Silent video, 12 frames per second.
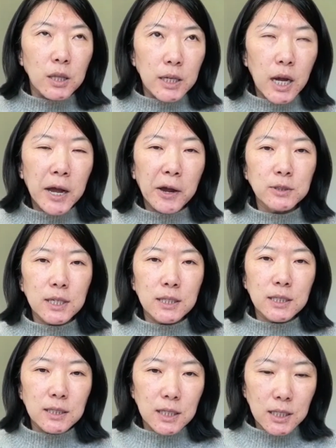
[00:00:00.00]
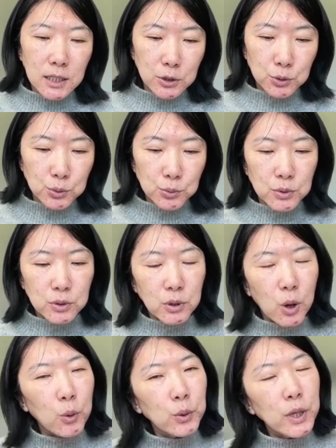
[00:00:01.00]
Health Analytics to
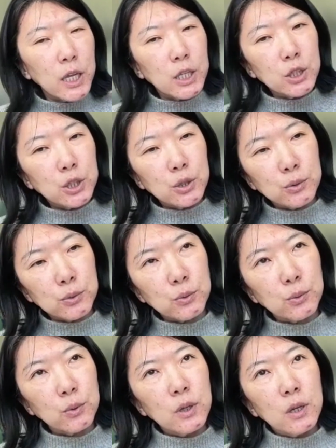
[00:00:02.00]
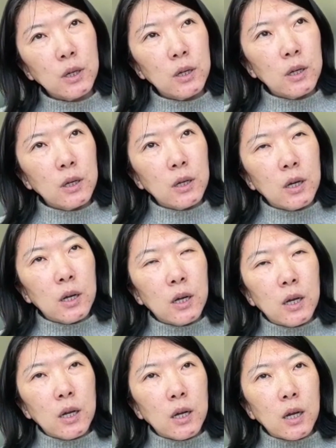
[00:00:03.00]
grow into
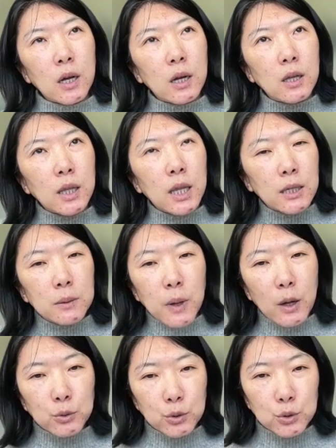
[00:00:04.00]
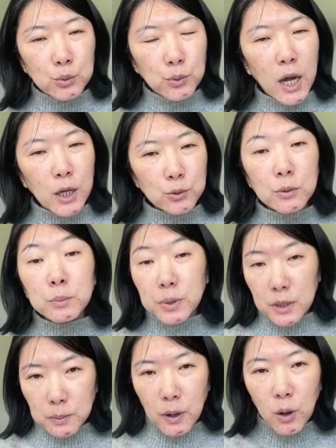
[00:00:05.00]
like about 200
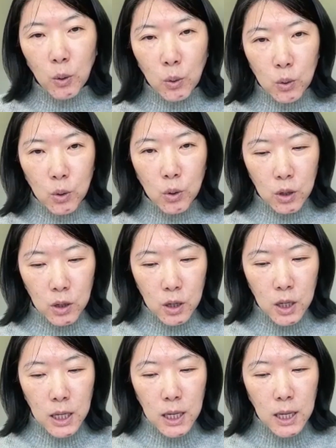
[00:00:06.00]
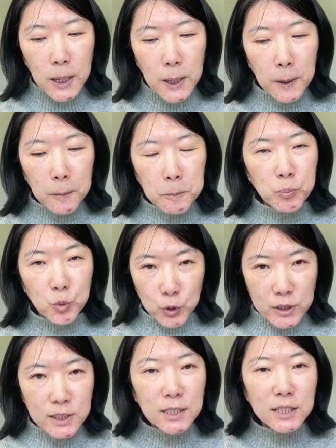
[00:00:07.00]
people
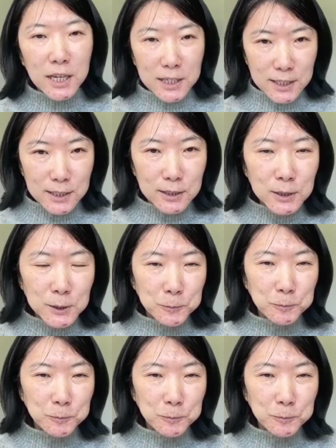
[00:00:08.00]
within 10 years.